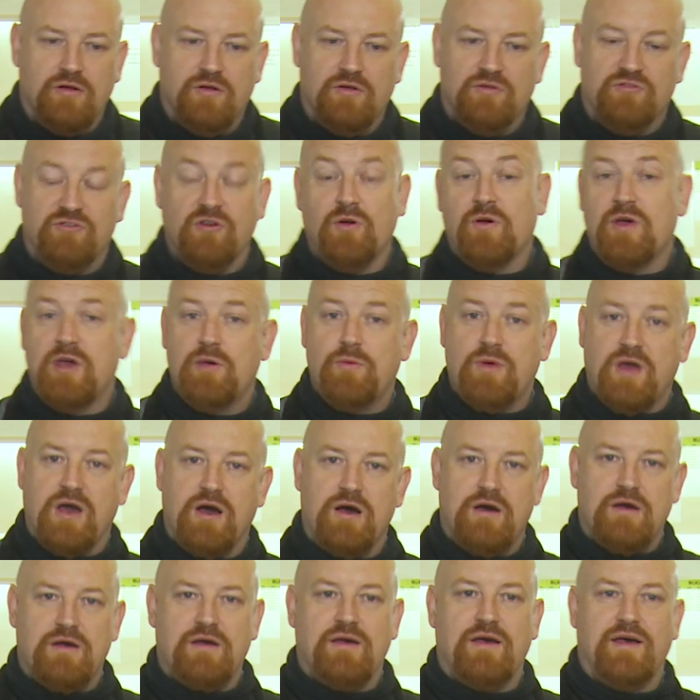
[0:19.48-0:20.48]
So here we
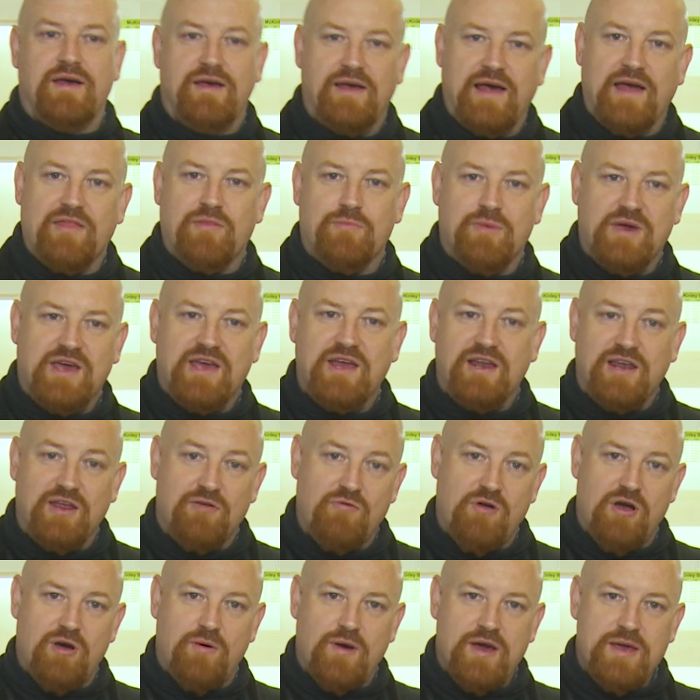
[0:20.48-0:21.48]
are at the McKinley
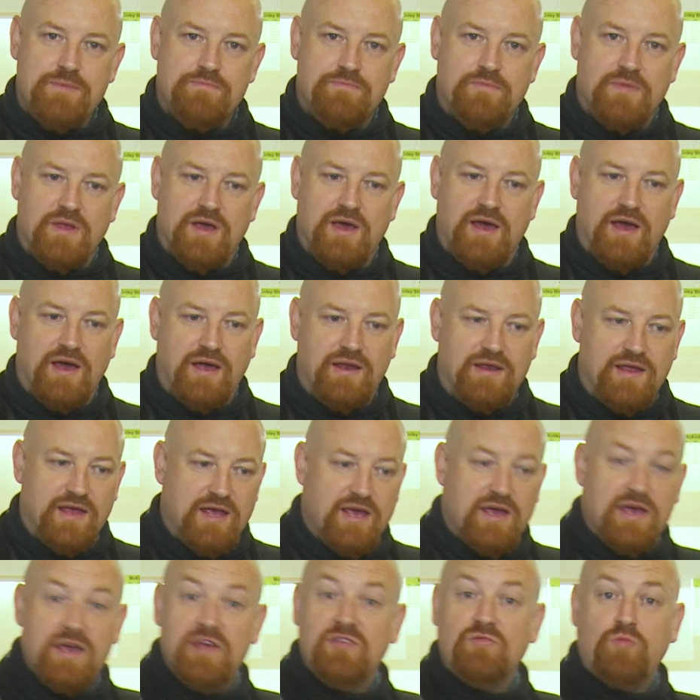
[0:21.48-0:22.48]
Railway, and
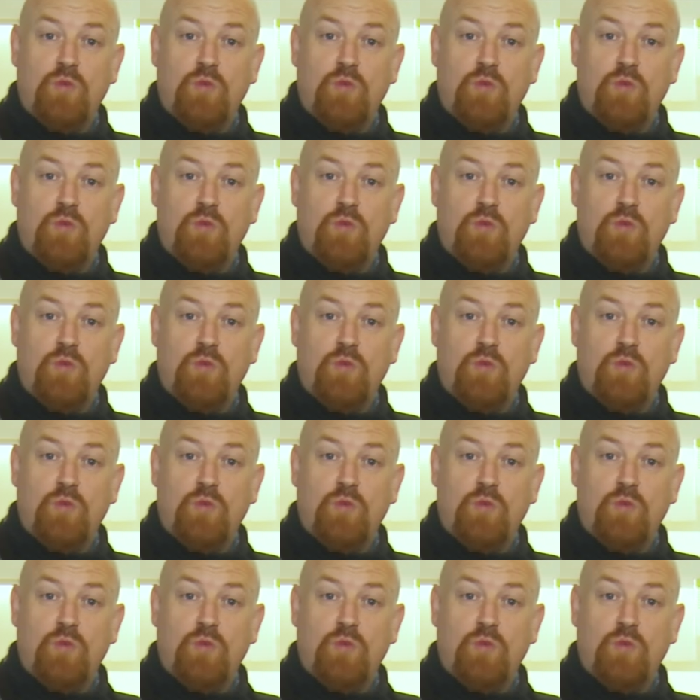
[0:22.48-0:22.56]
here is